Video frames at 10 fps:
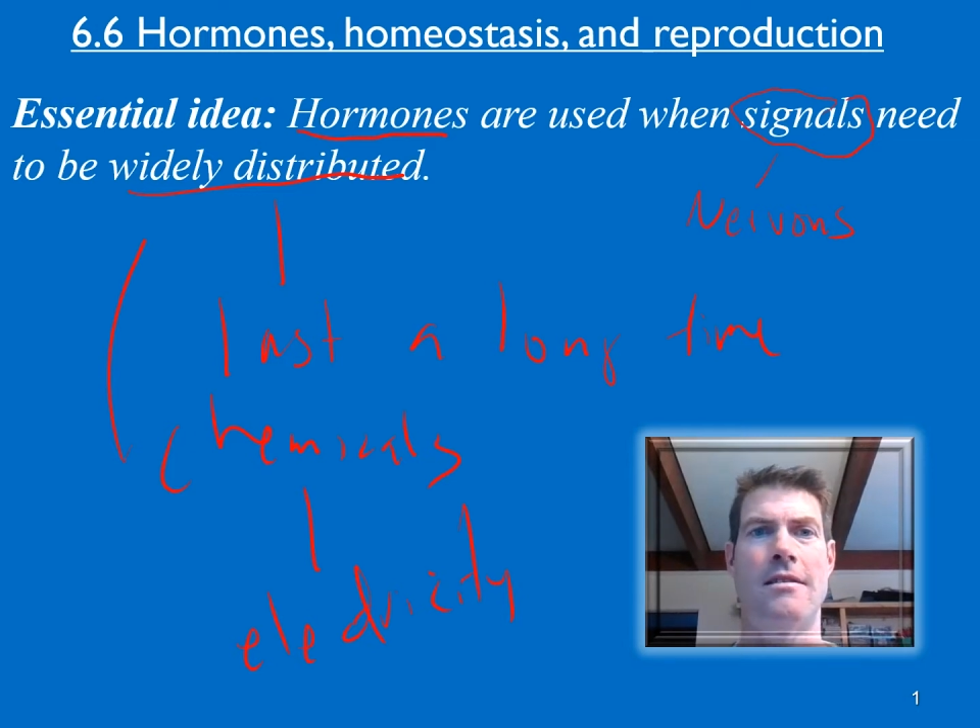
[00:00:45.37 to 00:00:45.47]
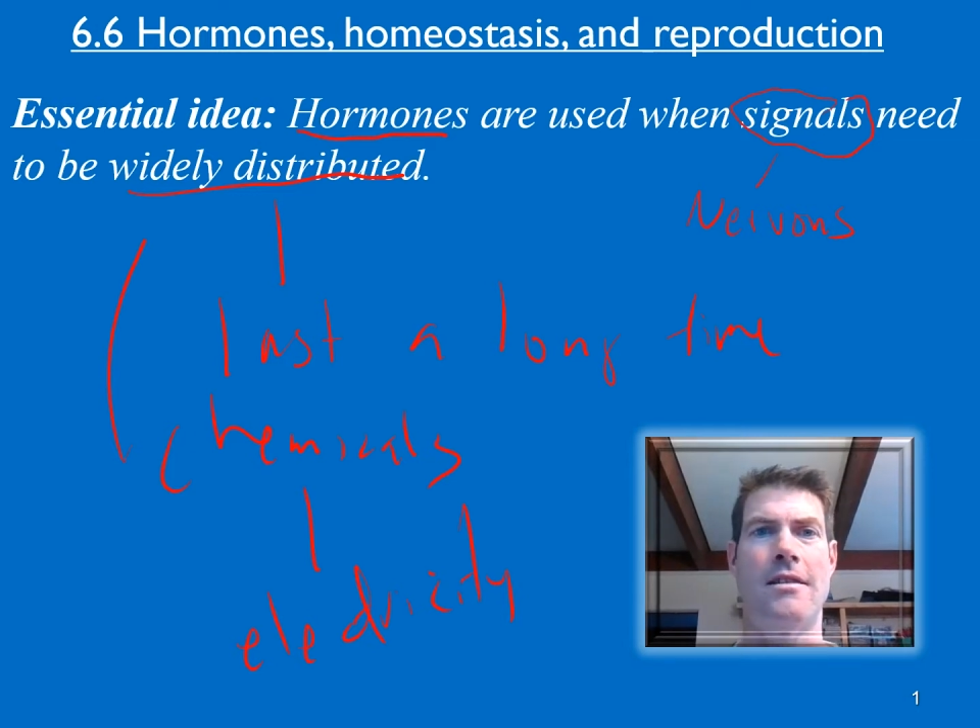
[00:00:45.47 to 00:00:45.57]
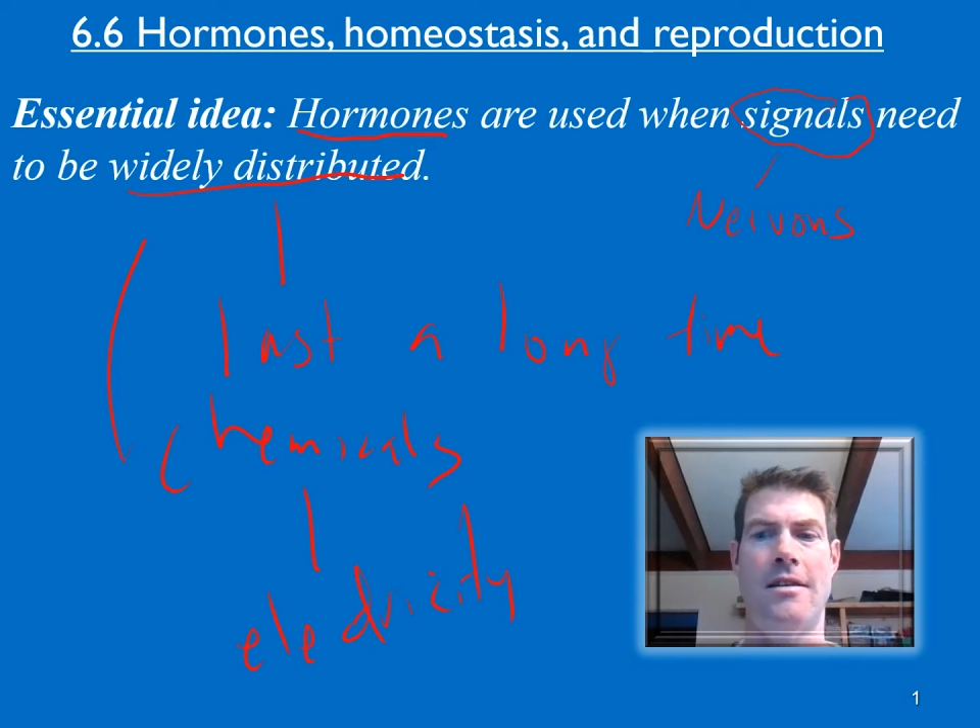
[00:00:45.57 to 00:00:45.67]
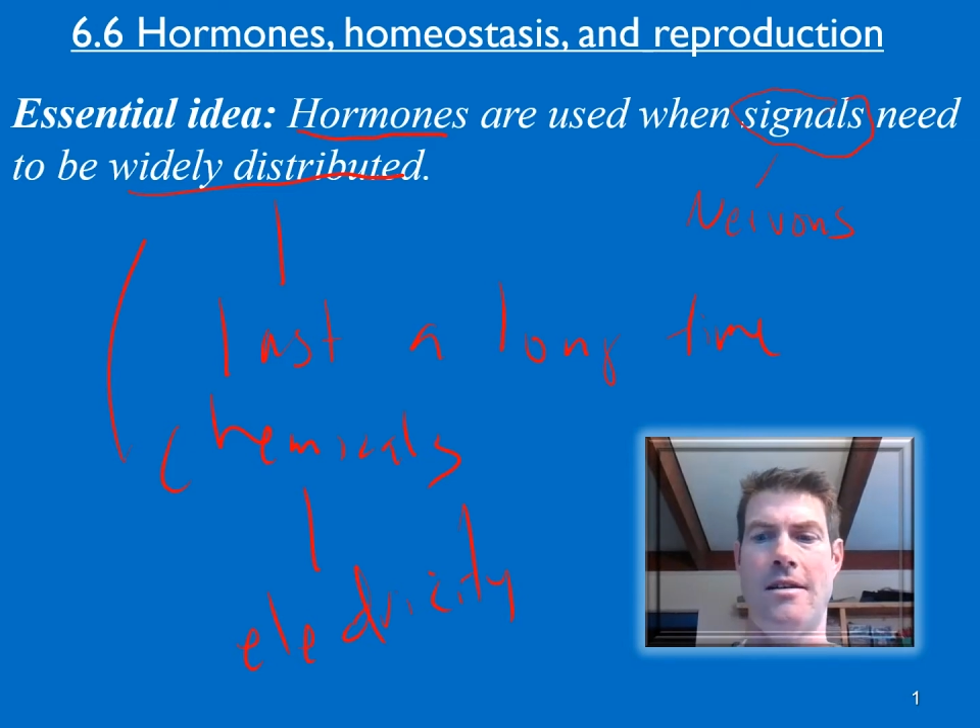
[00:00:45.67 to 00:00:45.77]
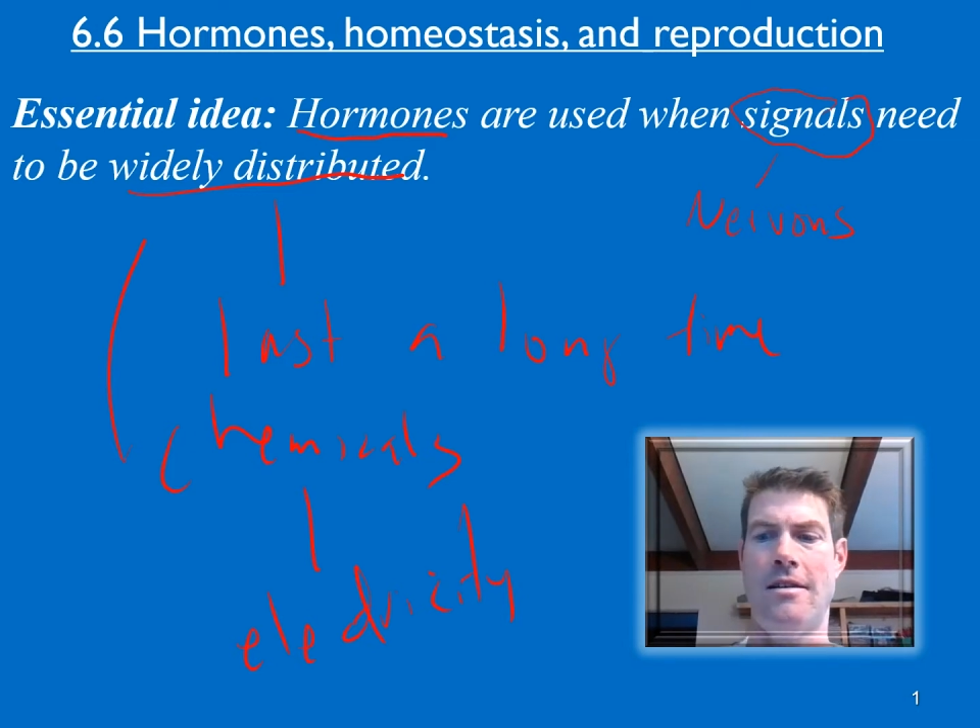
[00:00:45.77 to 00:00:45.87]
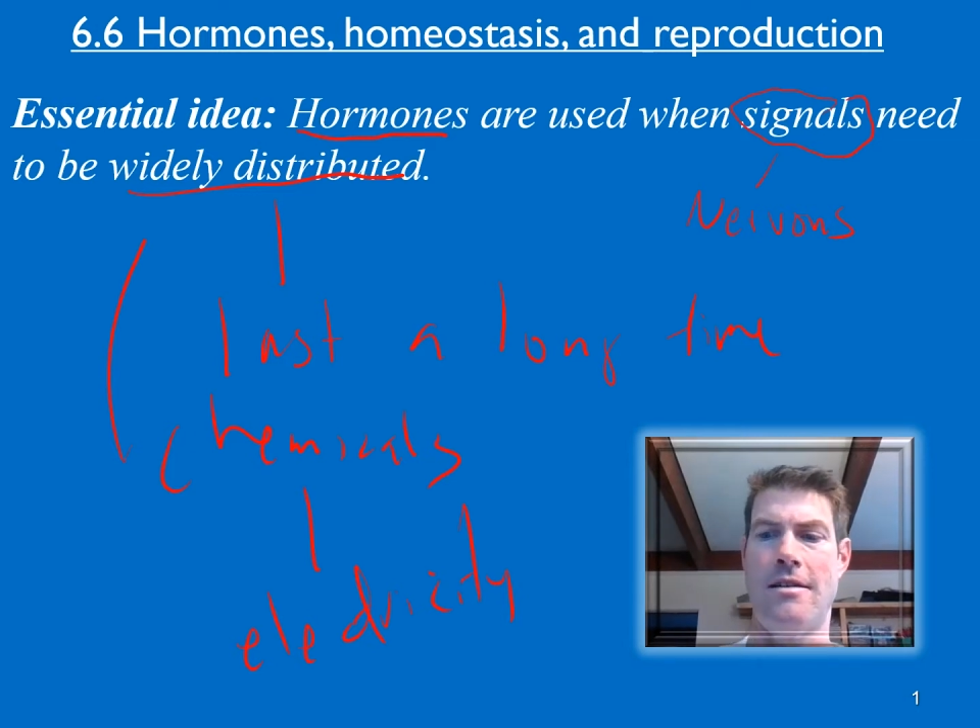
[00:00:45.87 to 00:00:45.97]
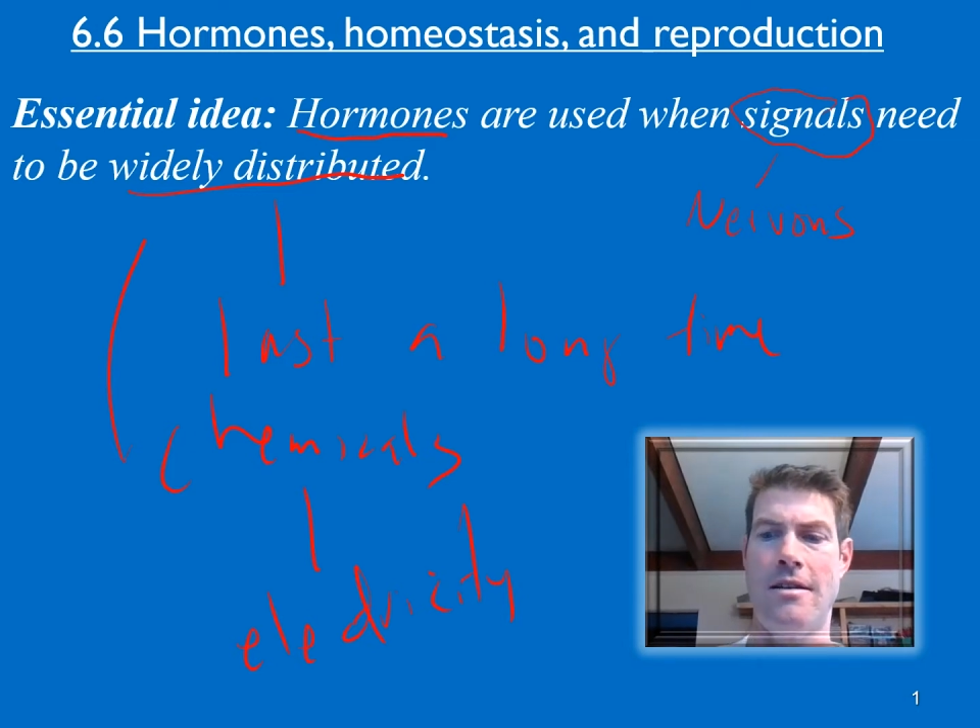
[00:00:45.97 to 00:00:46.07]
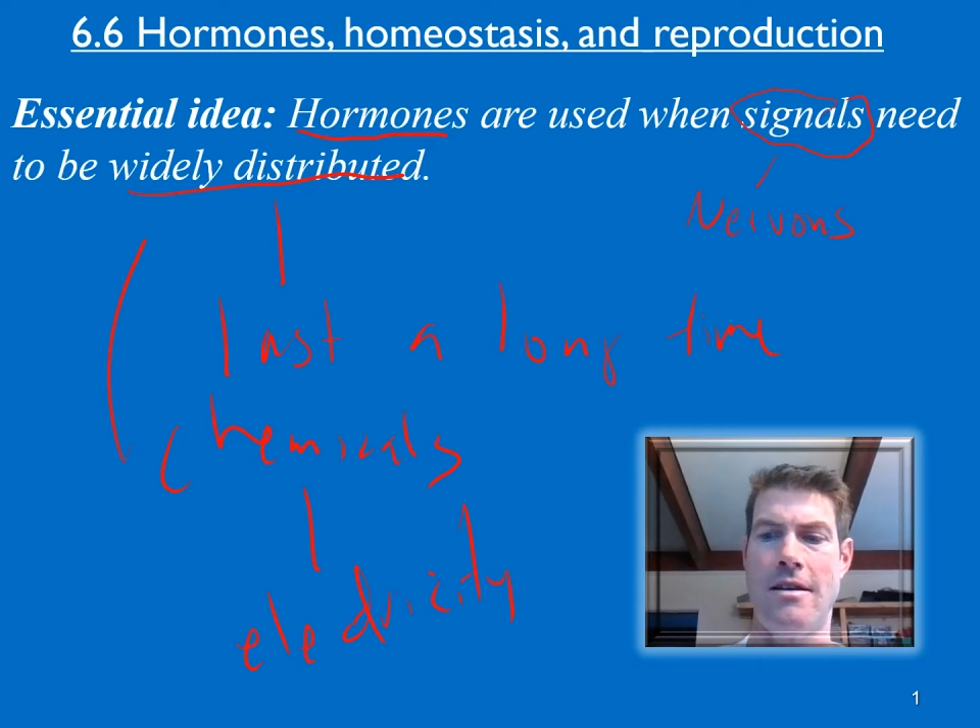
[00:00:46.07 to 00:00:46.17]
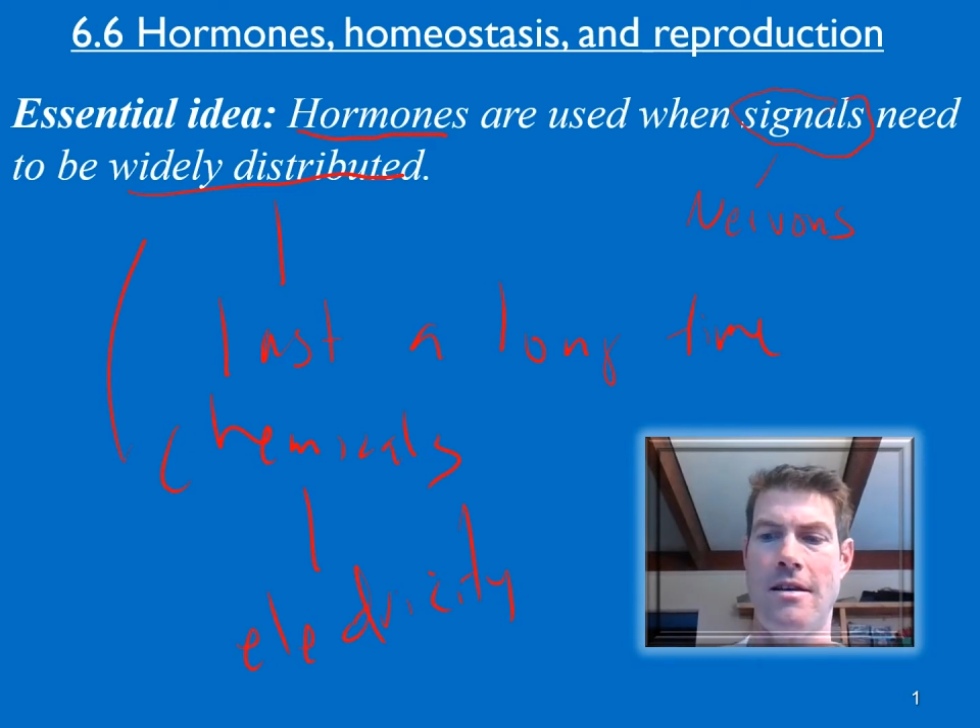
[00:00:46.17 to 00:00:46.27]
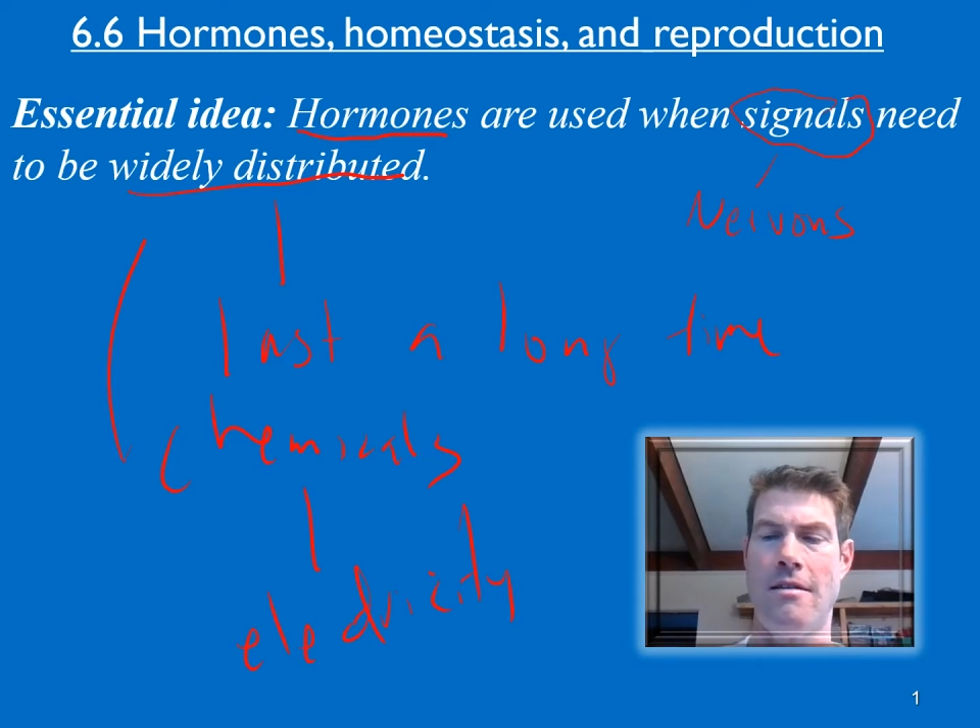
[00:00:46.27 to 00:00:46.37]

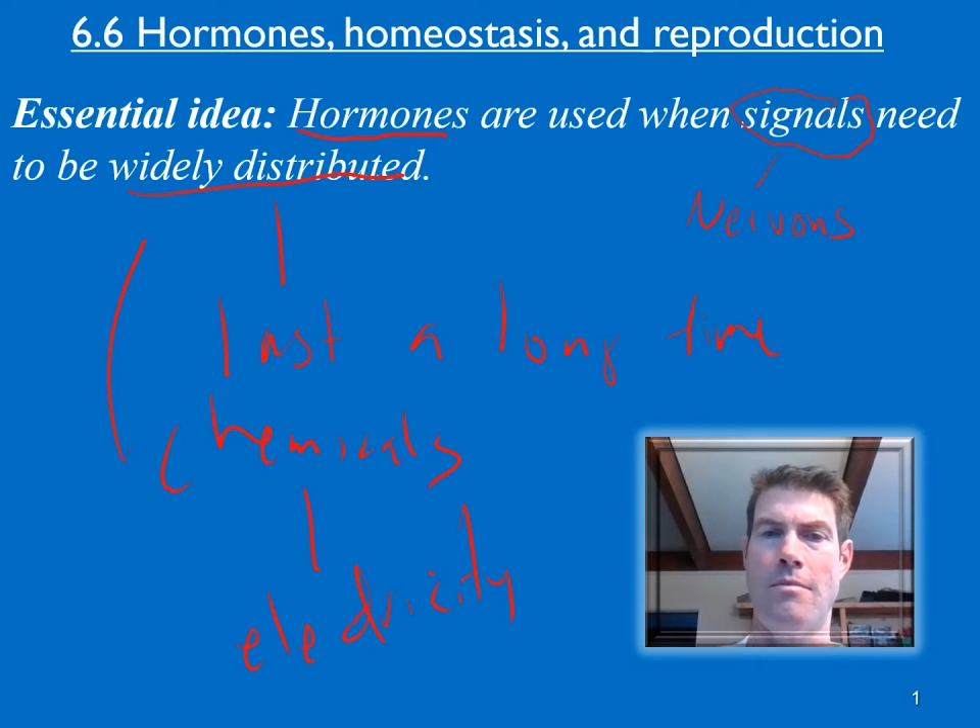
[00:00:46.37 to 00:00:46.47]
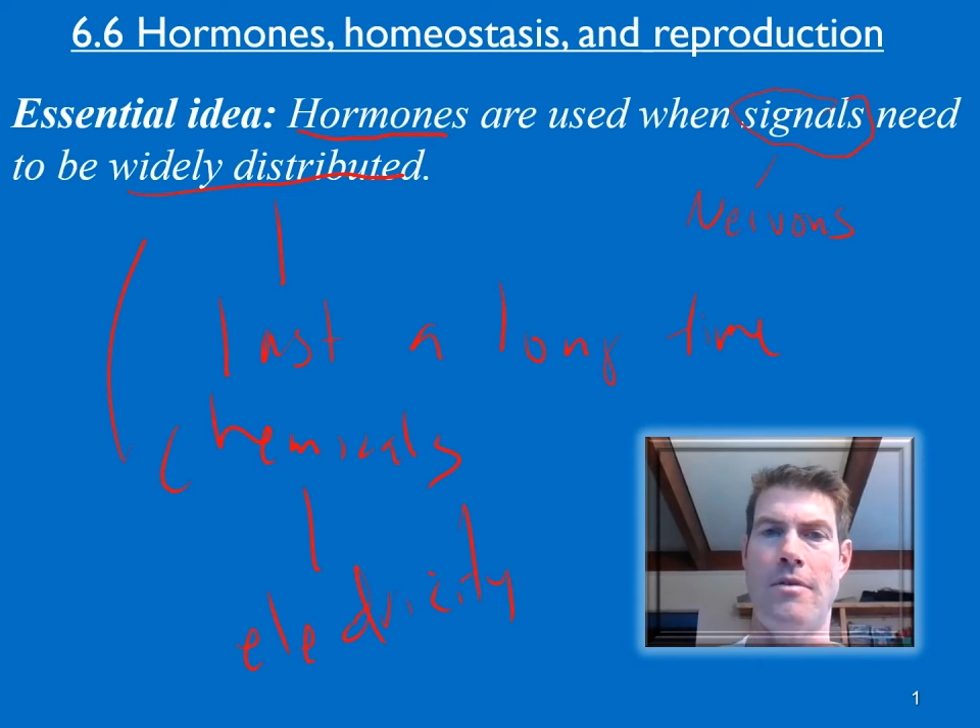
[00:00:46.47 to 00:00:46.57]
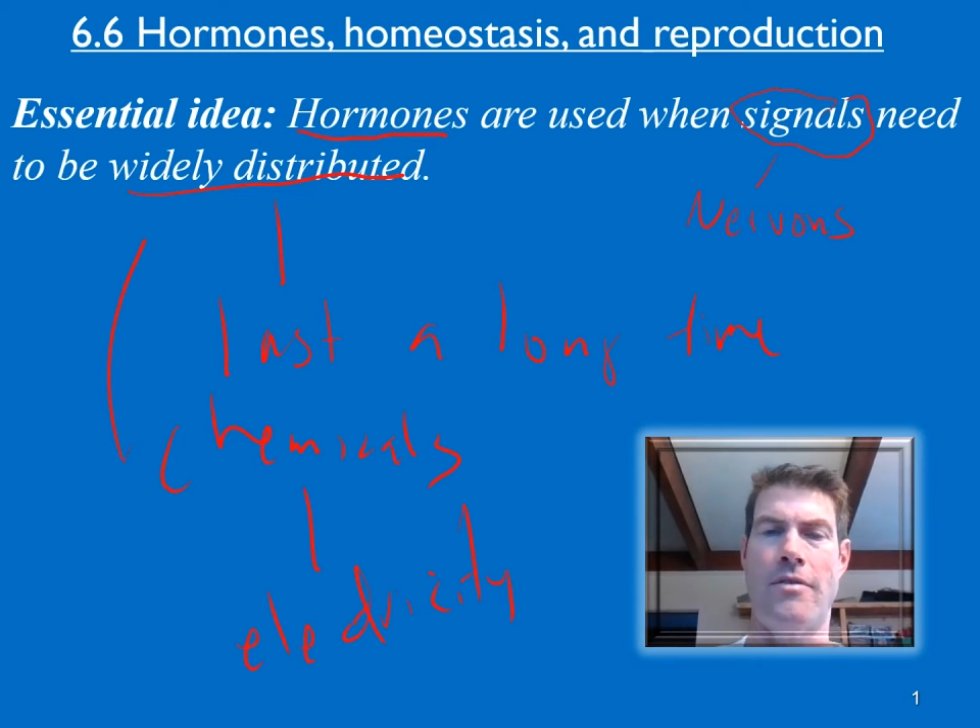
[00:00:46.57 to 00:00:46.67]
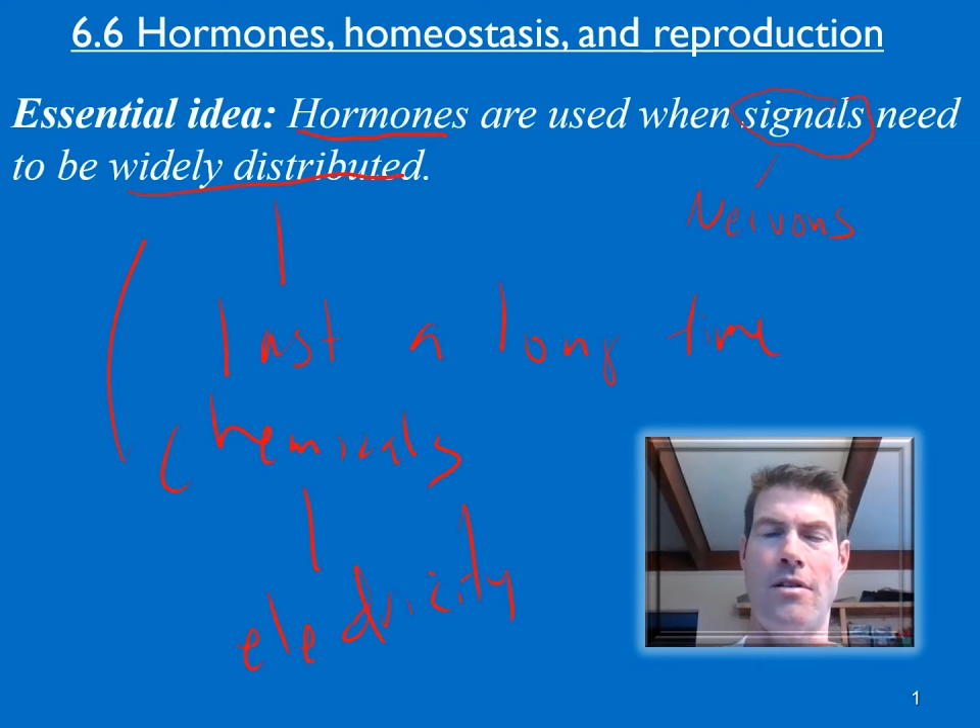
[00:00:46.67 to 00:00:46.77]
But for